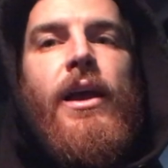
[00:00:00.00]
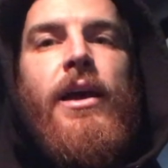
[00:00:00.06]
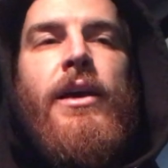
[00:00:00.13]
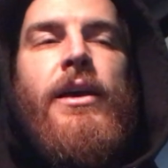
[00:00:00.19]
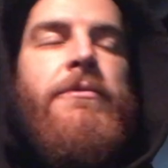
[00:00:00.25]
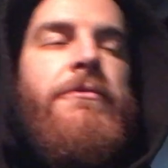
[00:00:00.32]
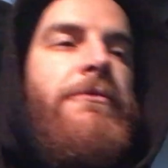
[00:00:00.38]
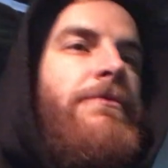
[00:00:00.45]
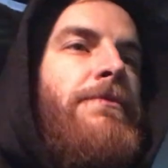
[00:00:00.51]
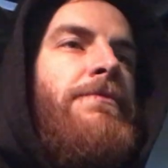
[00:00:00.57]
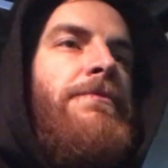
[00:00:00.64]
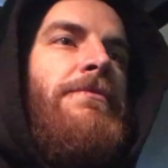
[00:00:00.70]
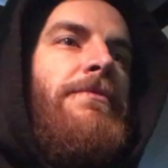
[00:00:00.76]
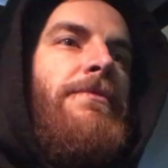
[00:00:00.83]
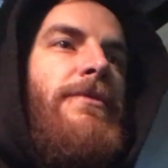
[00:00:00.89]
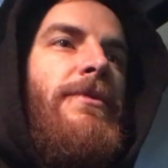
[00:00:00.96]
it,
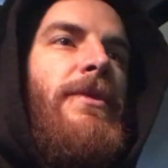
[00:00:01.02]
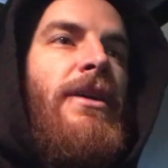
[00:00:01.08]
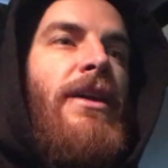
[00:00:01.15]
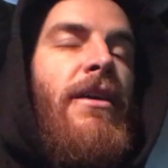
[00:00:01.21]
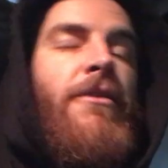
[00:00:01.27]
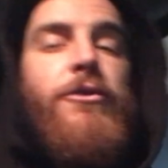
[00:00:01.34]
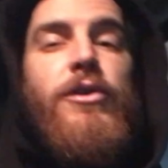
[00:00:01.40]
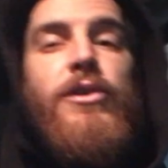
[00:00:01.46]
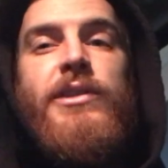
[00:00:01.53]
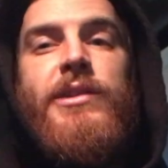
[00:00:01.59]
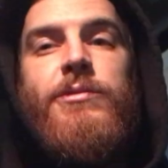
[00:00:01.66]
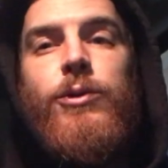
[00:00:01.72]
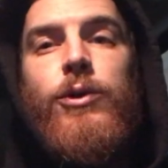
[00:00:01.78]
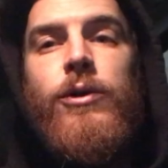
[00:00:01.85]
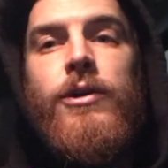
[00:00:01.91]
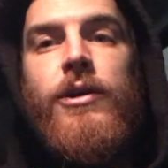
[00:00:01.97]
it feels
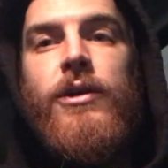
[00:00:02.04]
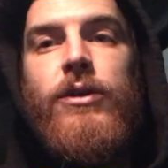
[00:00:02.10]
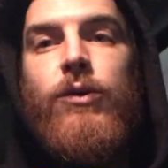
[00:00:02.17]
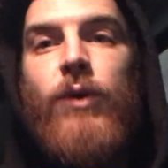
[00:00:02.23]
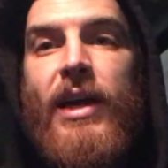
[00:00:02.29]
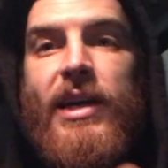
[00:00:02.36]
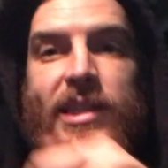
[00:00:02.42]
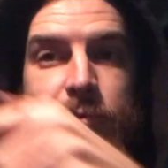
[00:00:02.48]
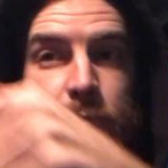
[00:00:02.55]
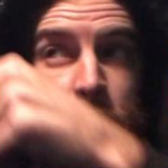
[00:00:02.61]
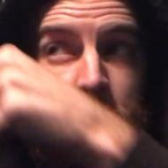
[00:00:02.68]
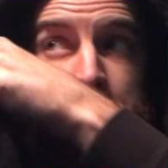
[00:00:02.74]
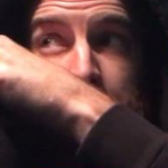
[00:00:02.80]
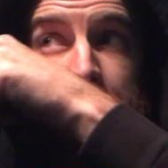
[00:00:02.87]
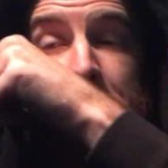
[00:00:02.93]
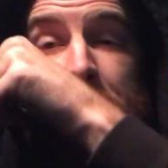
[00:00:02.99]
smoother, way
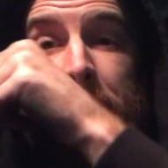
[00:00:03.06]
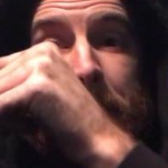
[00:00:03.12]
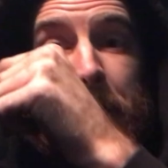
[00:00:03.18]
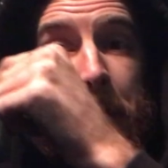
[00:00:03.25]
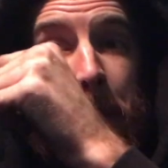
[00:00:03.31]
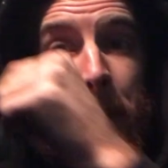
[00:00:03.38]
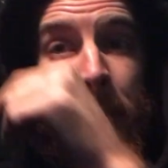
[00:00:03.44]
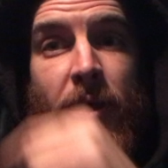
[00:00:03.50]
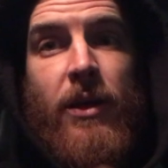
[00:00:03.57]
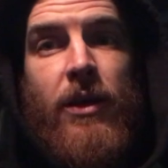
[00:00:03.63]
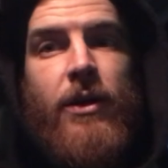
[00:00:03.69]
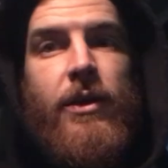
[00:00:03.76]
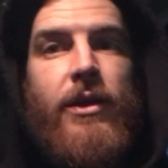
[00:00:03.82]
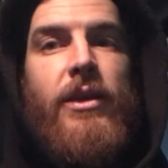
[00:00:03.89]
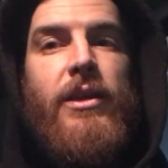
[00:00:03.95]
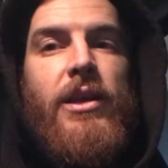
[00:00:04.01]
smoother than
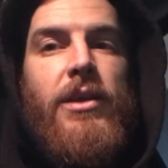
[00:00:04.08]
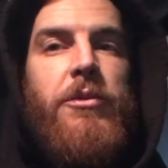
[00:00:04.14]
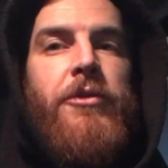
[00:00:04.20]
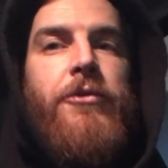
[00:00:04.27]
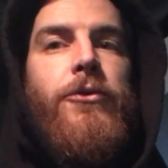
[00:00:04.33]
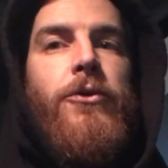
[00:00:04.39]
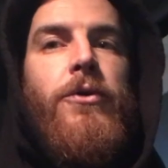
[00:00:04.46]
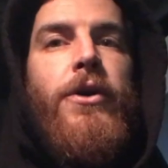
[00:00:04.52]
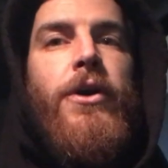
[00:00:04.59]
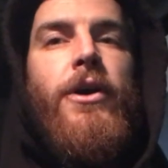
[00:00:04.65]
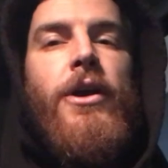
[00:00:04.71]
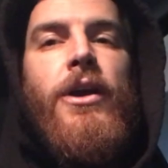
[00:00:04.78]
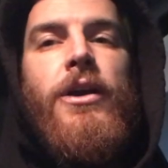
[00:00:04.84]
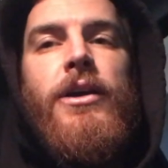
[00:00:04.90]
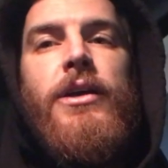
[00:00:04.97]
than before.